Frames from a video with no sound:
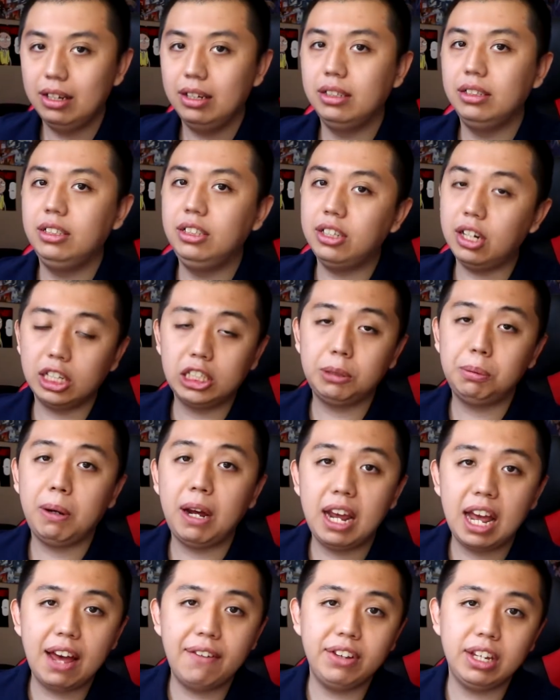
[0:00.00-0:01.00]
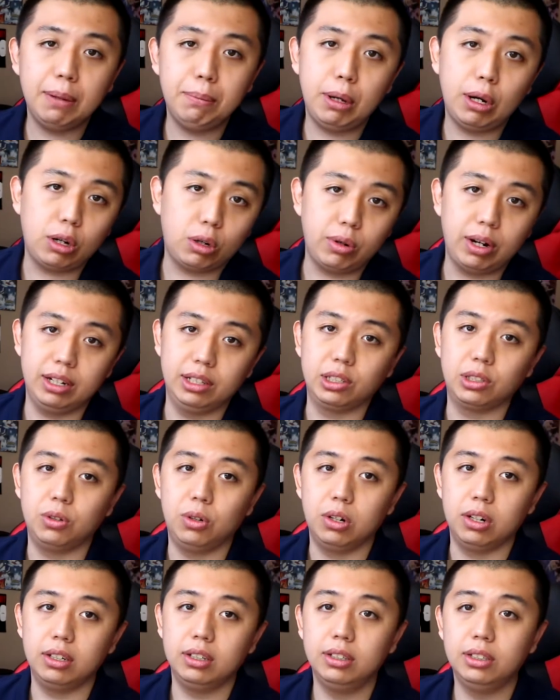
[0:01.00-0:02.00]
just by having a better credit
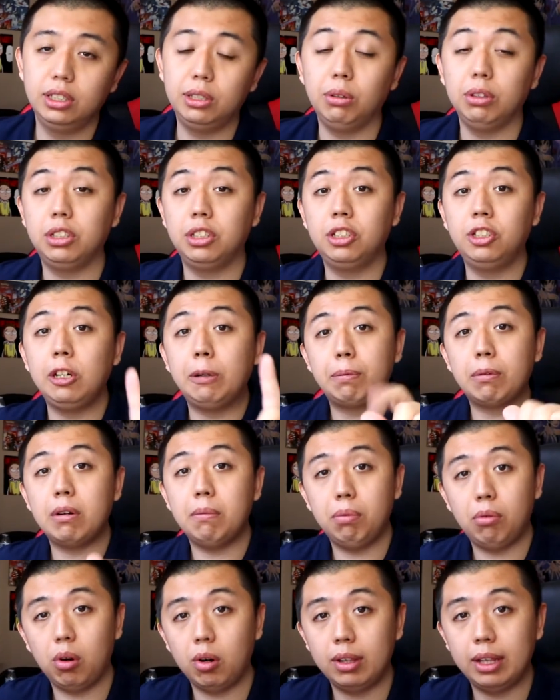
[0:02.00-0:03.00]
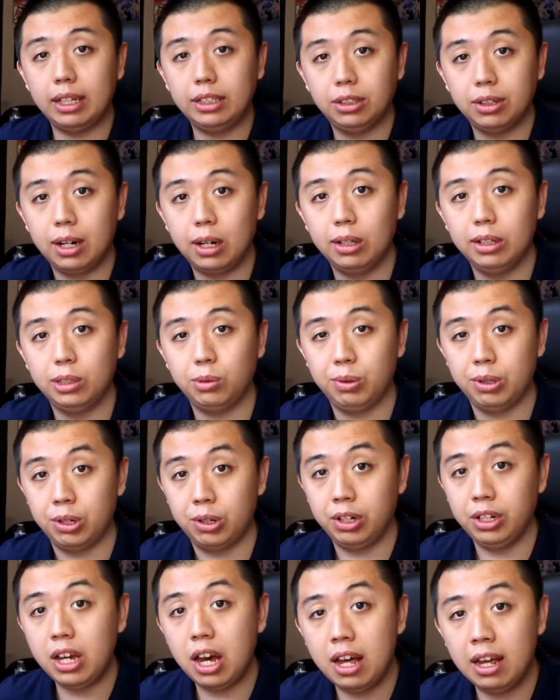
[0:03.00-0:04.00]
score. So it's super important that you get on this when you're
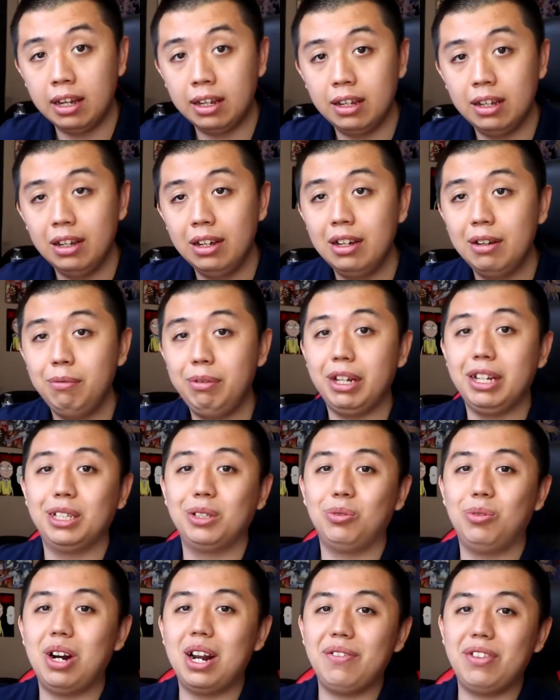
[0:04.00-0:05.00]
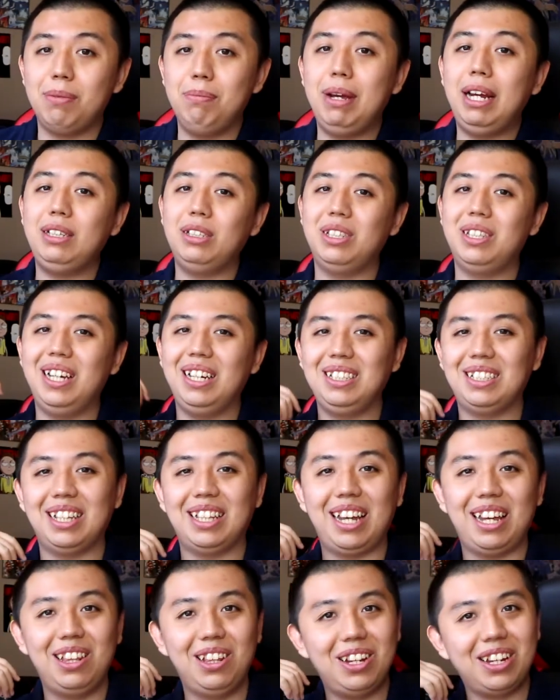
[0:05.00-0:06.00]
young, because one of the major things that
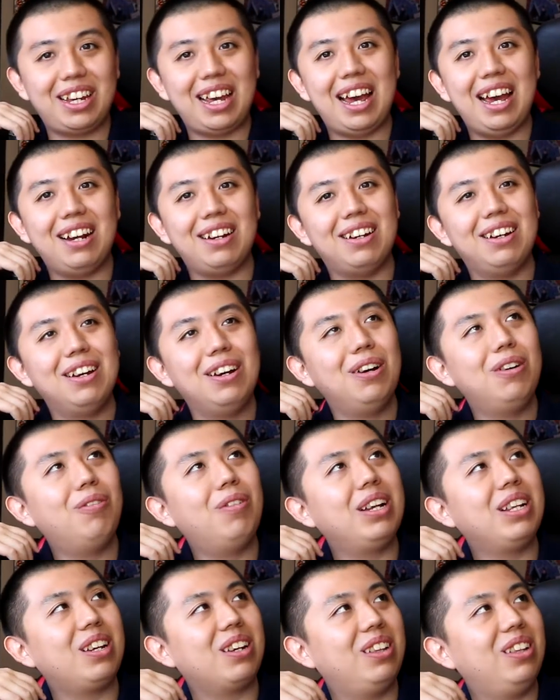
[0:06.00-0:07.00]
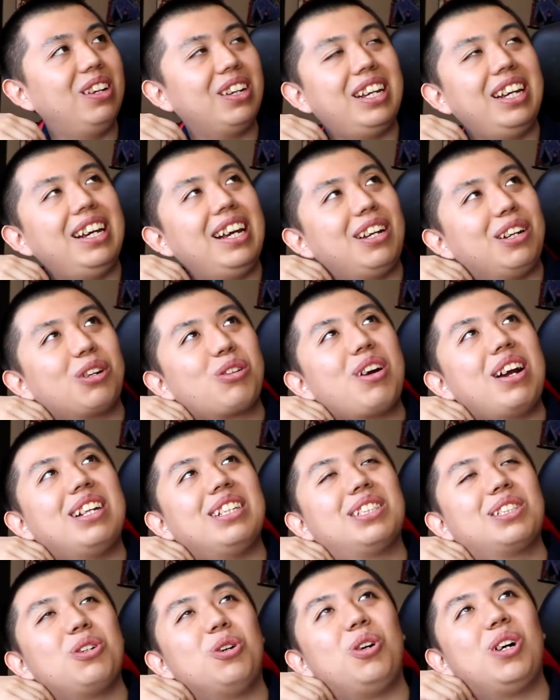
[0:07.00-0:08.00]
they look at when you're looking at your credit
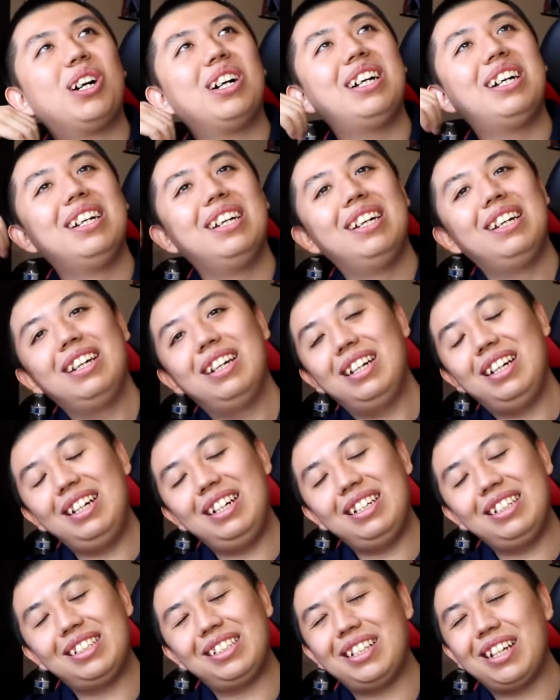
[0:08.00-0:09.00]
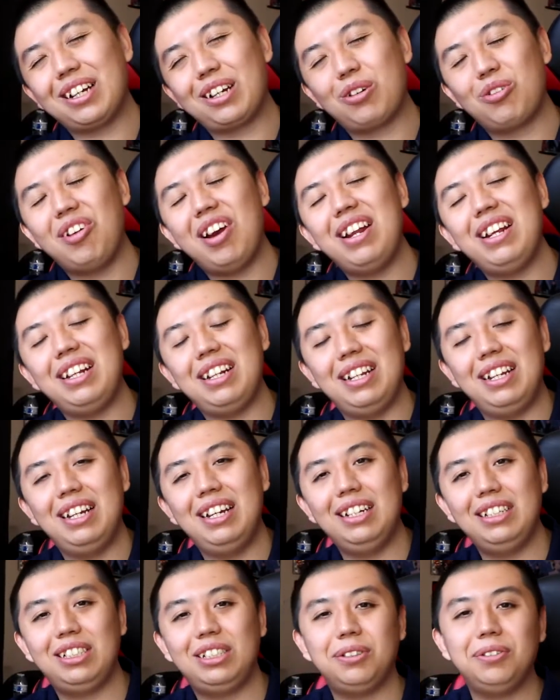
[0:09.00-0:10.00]
score is the credit
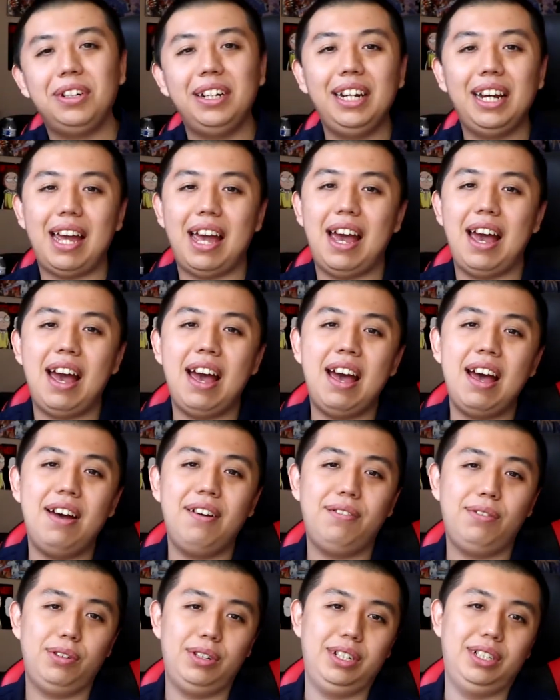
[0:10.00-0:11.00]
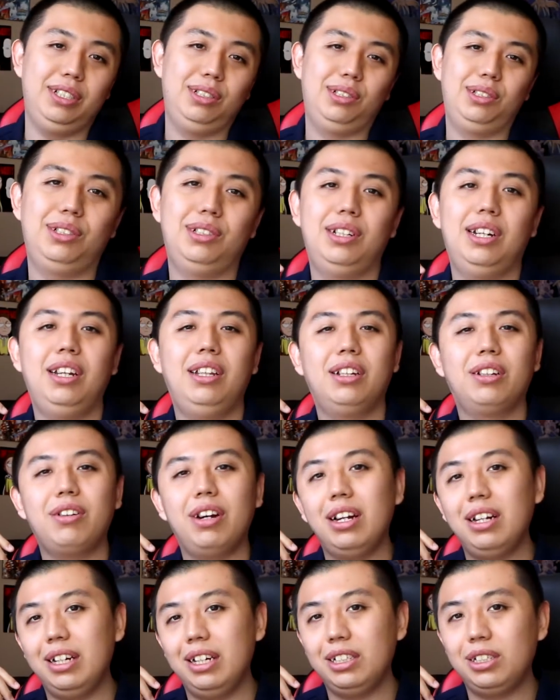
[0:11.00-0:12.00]
history average. And the
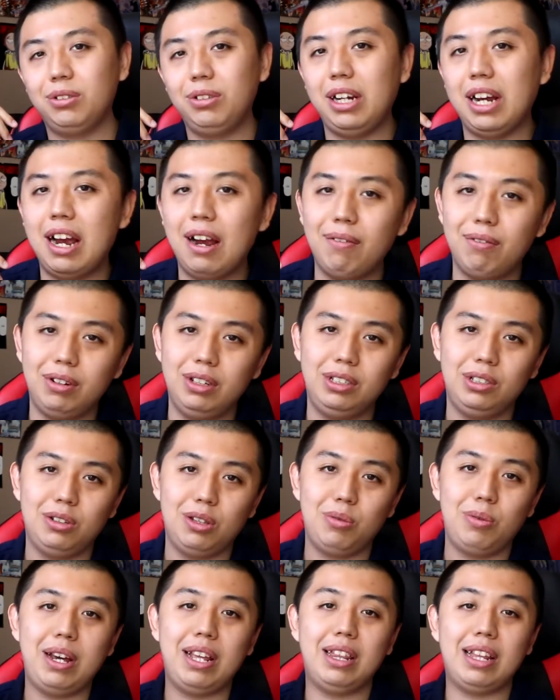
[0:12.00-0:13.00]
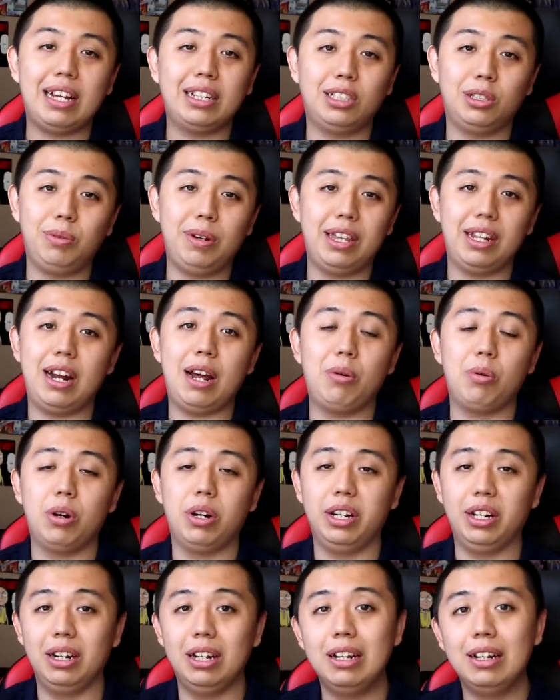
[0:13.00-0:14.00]
credit history average, or that's the way that I word
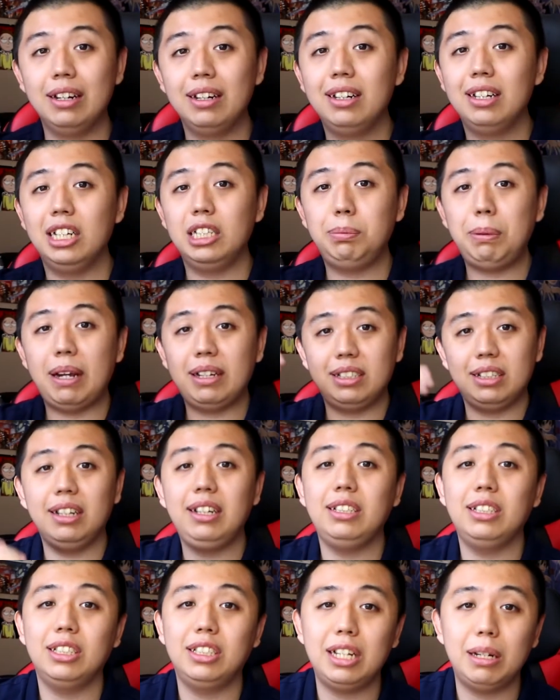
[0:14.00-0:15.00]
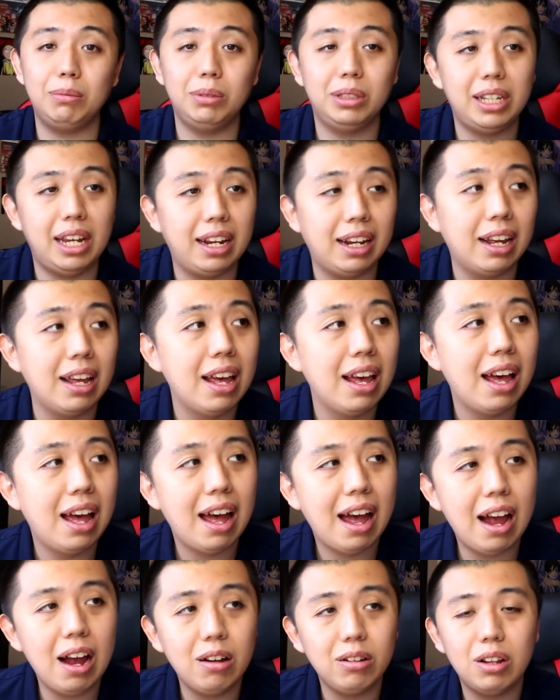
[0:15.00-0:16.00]
it, is basically just them saying,
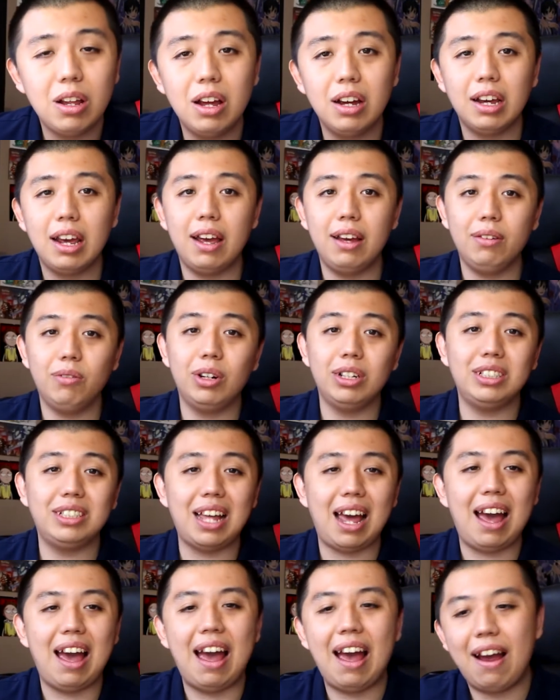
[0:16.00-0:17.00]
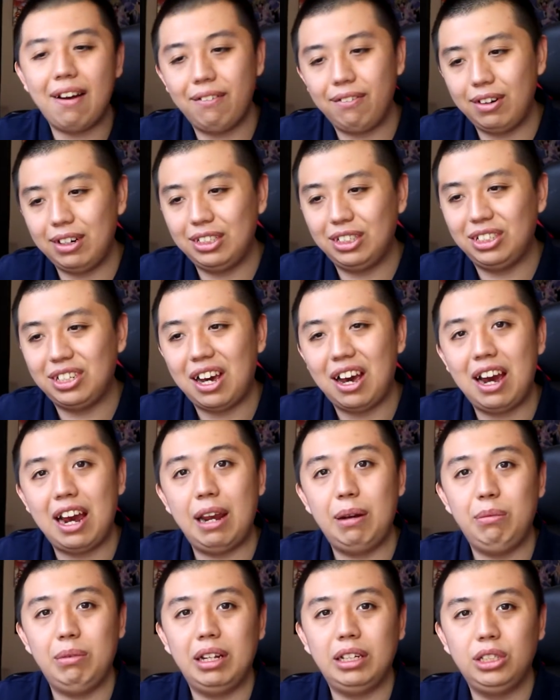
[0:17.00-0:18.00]
what is the average
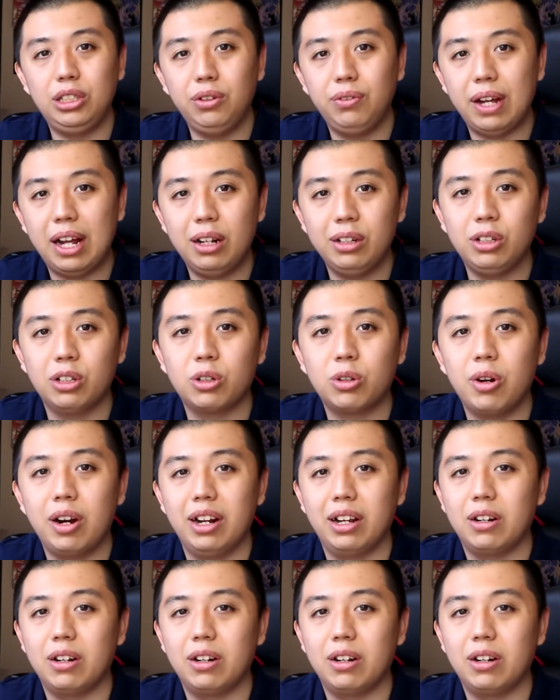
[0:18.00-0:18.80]
time that you've held your credit